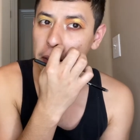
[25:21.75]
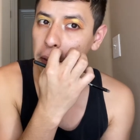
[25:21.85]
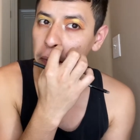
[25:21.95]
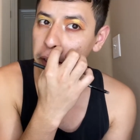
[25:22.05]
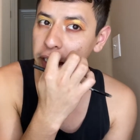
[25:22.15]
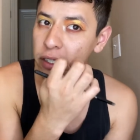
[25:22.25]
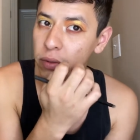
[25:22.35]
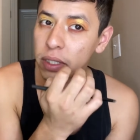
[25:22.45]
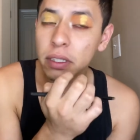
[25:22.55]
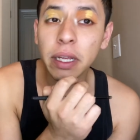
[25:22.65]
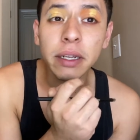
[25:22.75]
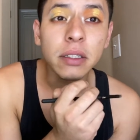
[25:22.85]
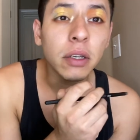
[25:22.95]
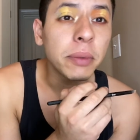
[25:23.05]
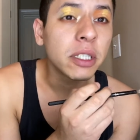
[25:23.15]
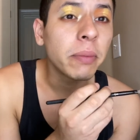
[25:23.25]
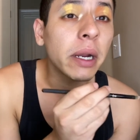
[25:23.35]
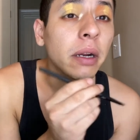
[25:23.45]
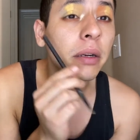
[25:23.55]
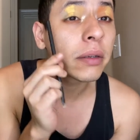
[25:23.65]
which was like so much
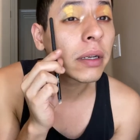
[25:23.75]
better.